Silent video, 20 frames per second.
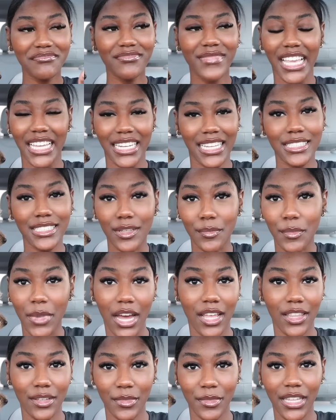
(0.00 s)
it doesn't
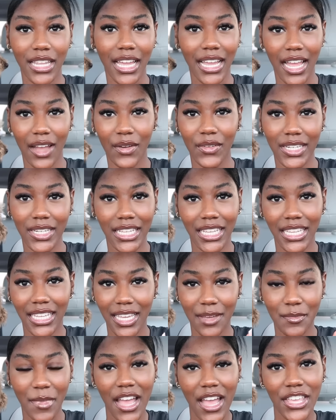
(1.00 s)
bother me like how it did
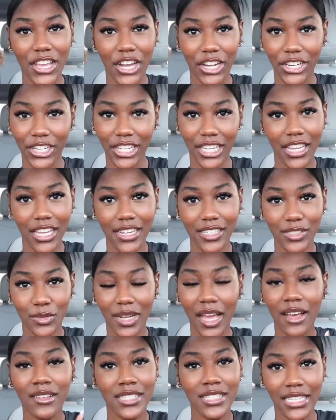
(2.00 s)
in my younger years
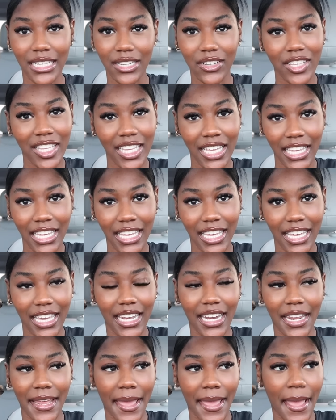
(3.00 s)
when i was a little kid
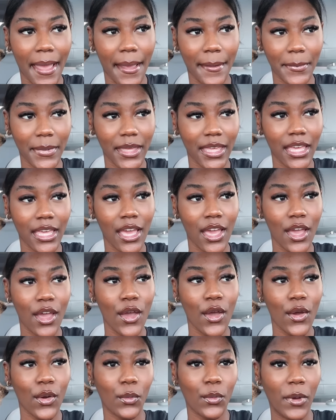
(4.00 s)
and it had me
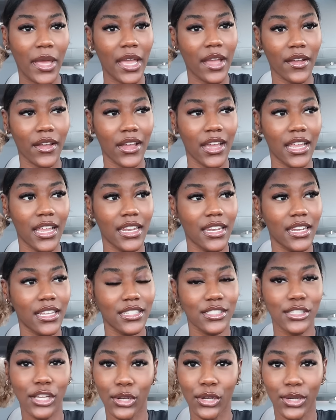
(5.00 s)
wearing
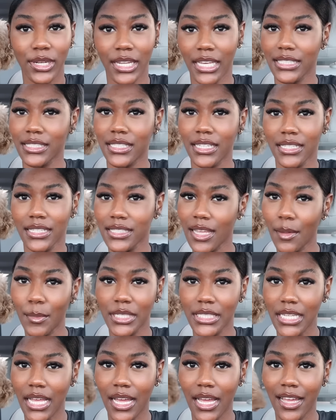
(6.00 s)
turtlenecks in the
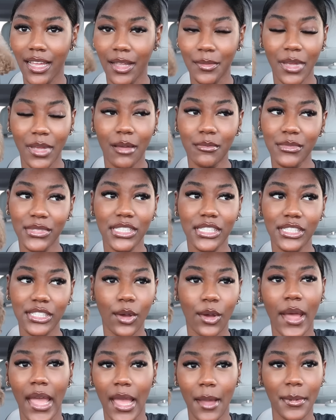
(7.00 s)
summertime i'm just
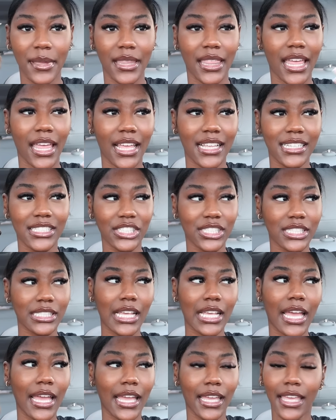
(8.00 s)
so happy that it's just
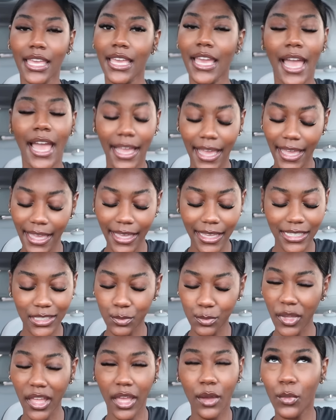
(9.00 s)
like yeah i got
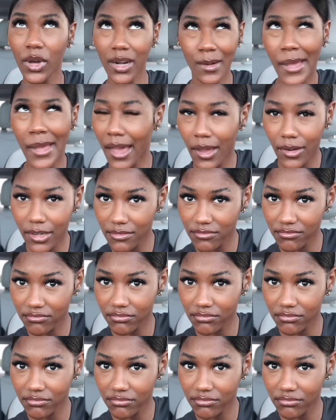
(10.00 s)
eczema and what about it